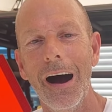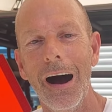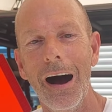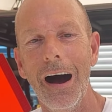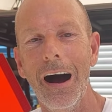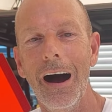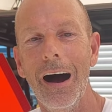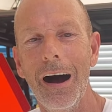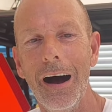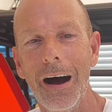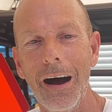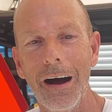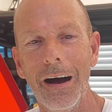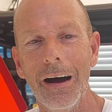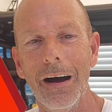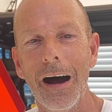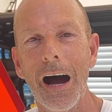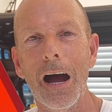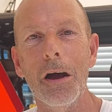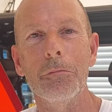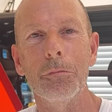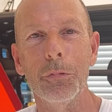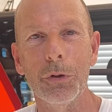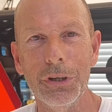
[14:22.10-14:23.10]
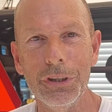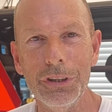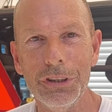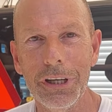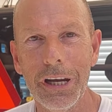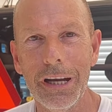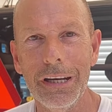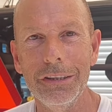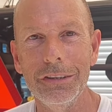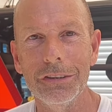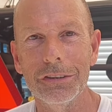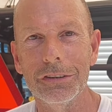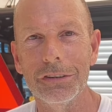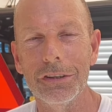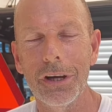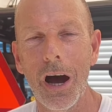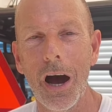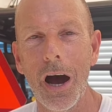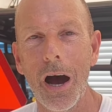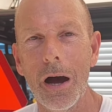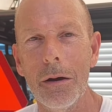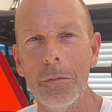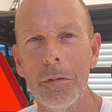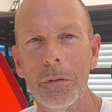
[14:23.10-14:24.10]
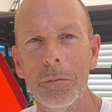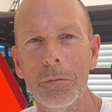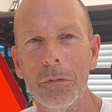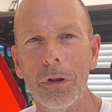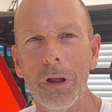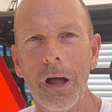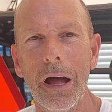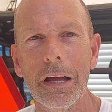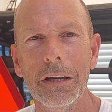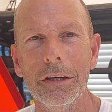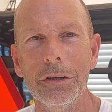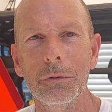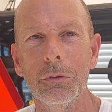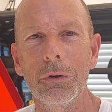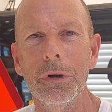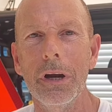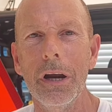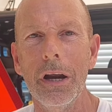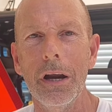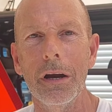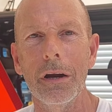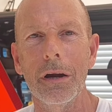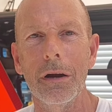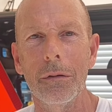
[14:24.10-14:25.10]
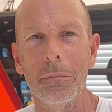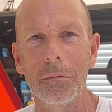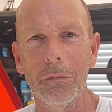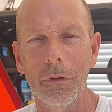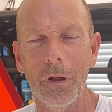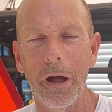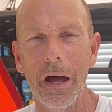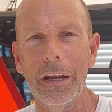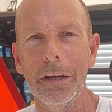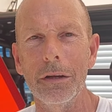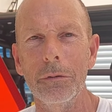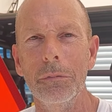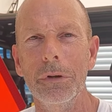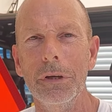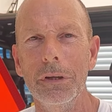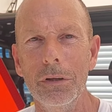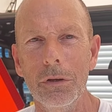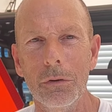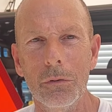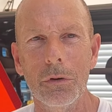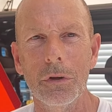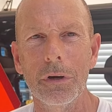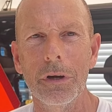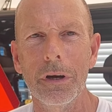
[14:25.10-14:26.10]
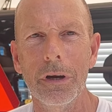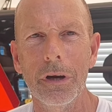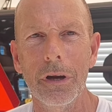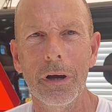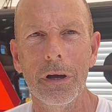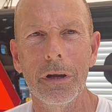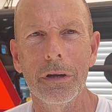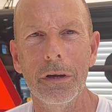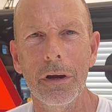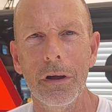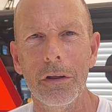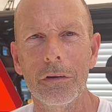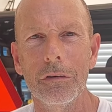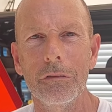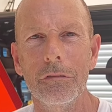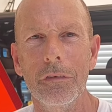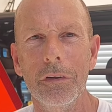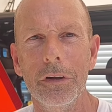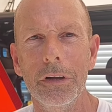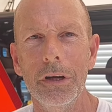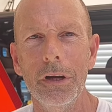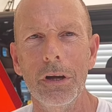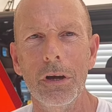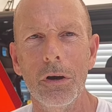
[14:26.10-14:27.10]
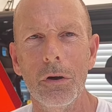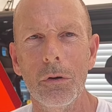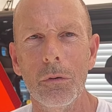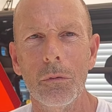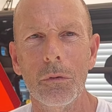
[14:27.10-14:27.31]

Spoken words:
I appreciate your time. I'm glad you were here. I'm glad to be doing another video.